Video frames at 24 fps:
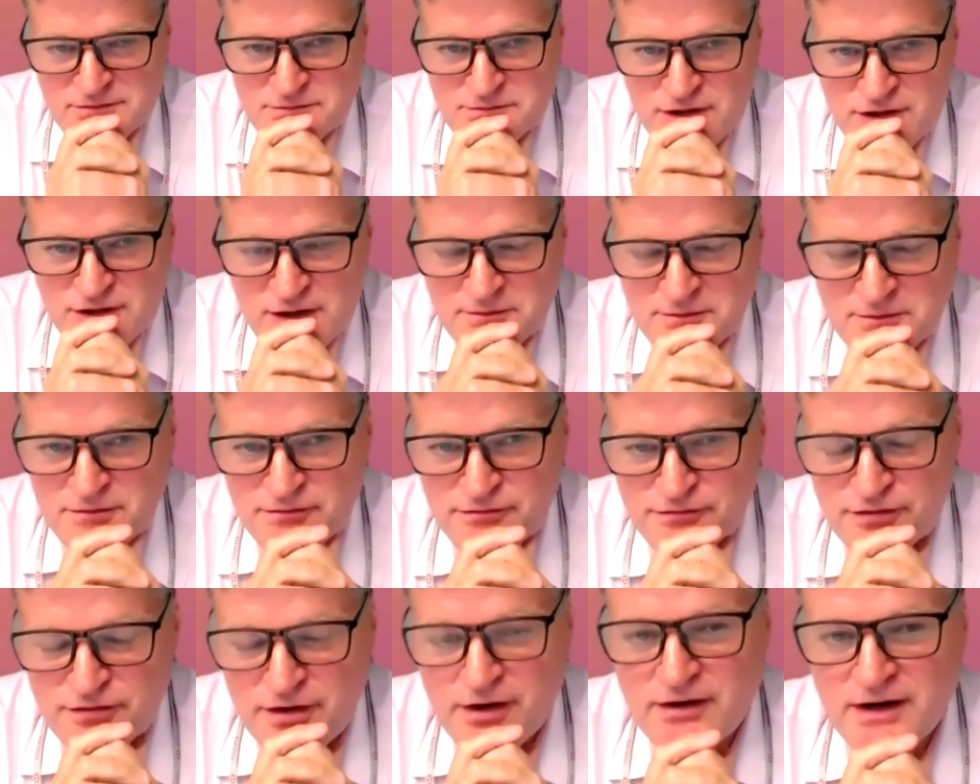try to be
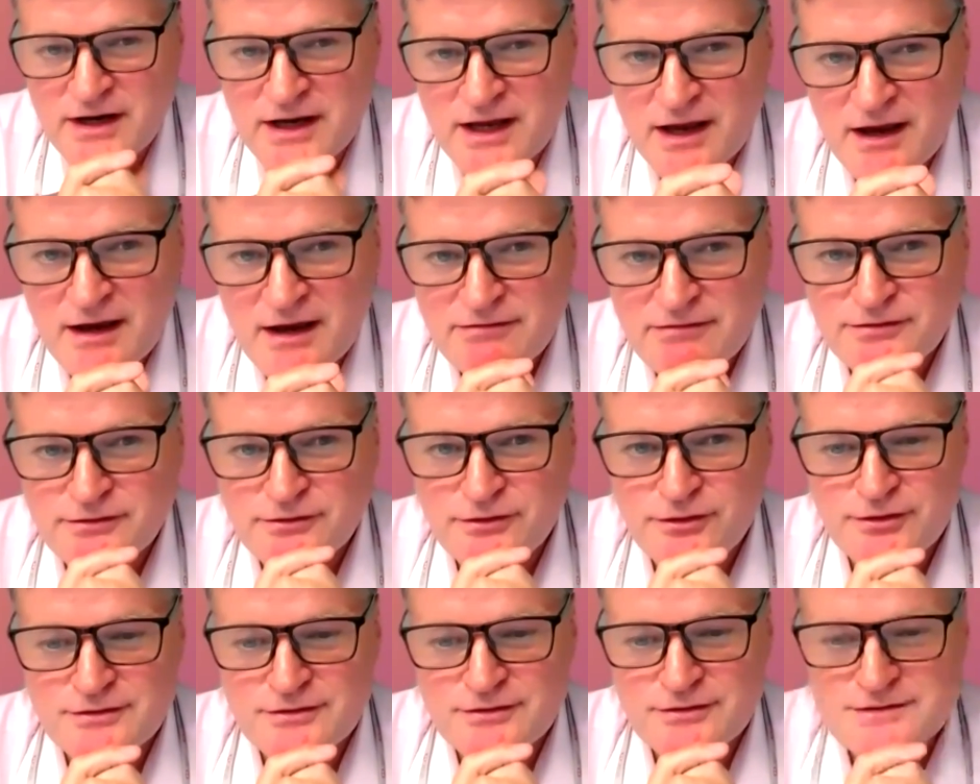very careful
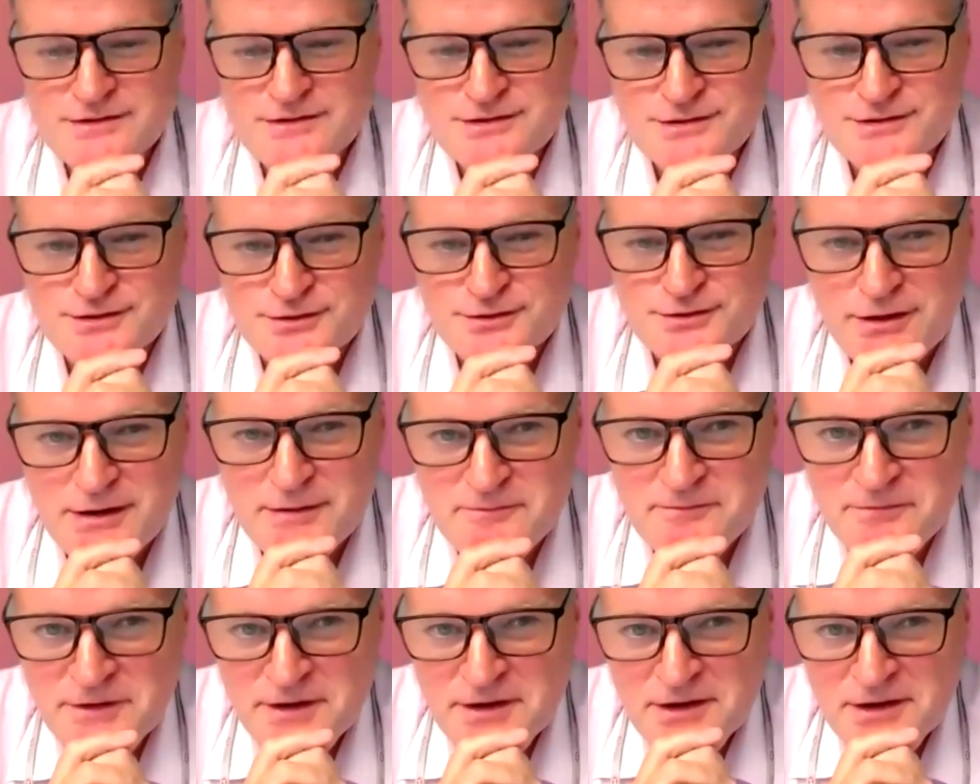not to